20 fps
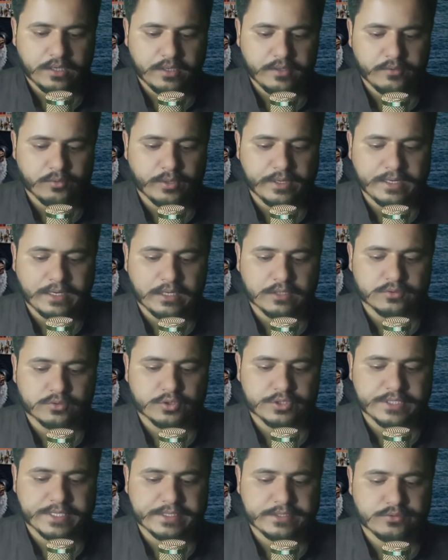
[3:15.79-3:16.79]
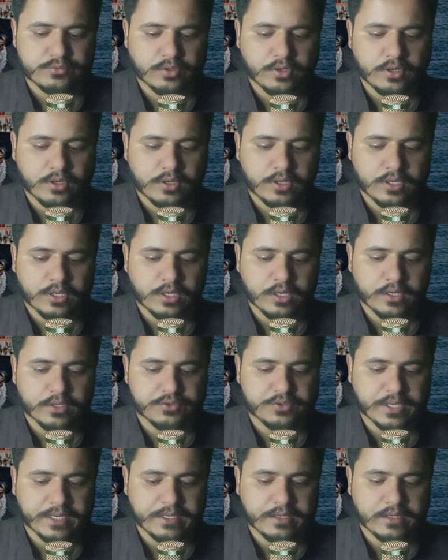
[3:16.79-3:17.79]
You can also change your
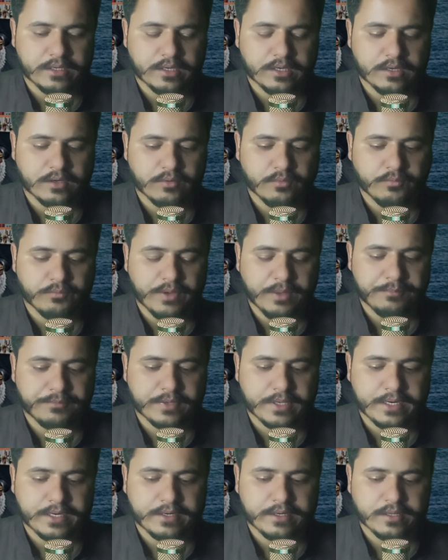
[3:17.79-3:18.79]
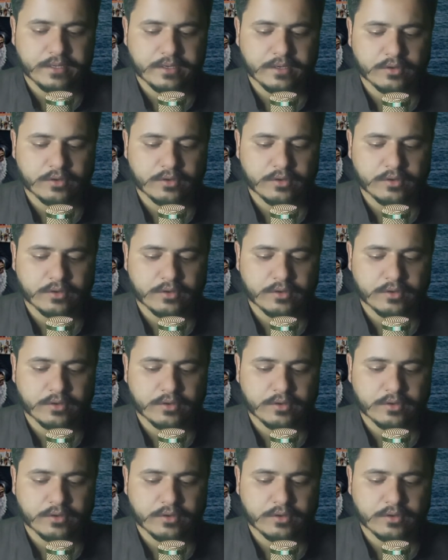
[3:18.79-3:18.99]
website